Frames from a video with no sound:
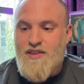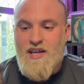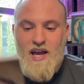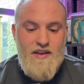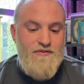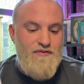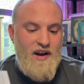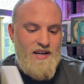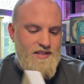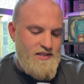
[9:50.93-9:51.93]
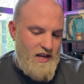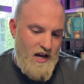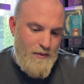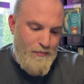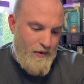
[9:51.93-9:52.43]
The advice,
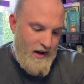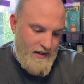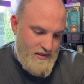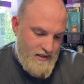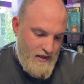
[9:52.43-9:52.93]
upright.